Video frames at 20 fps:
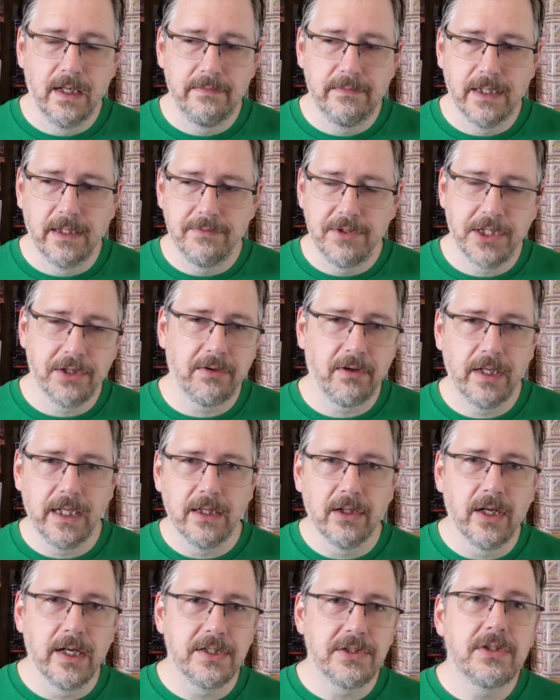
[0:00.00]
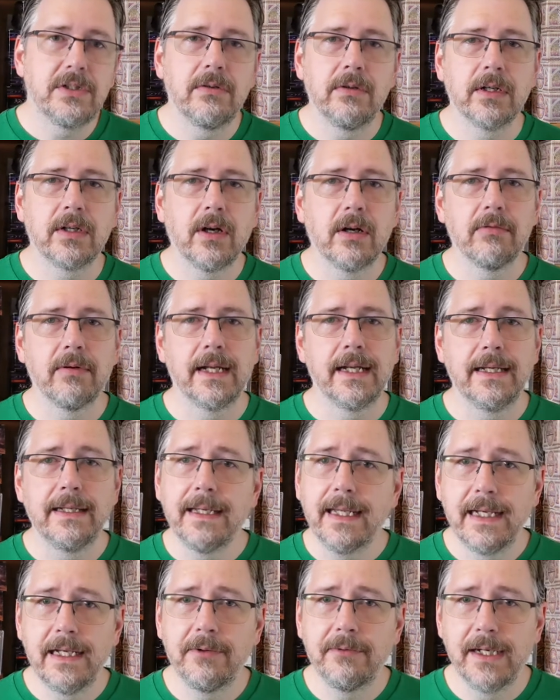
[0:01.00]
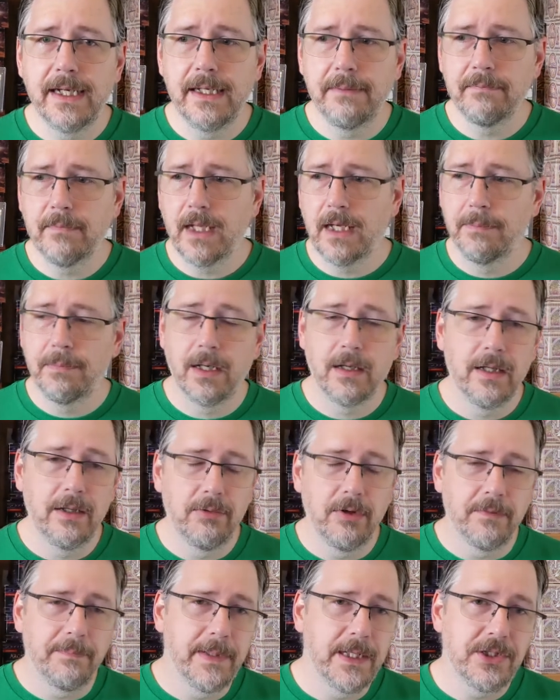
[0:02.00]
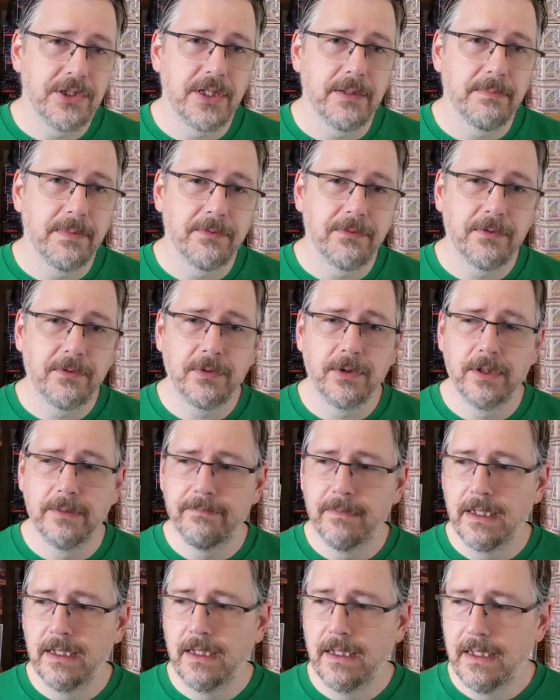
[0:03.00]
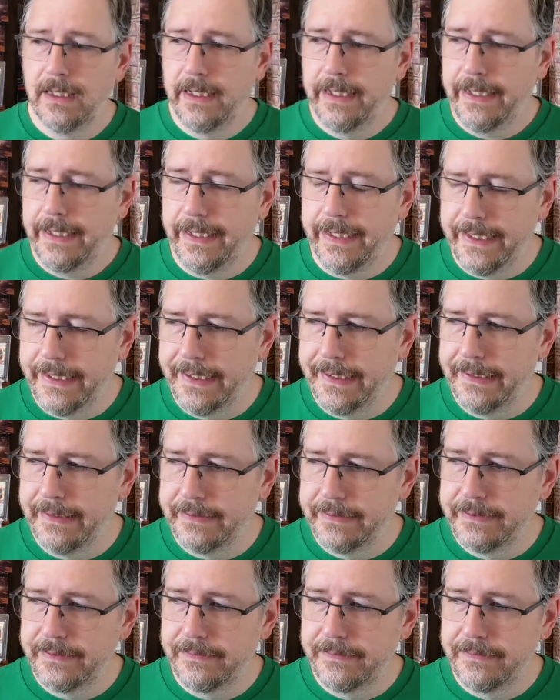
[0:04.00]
generally lost Tunic already anyway. I probably would have pitched it before, and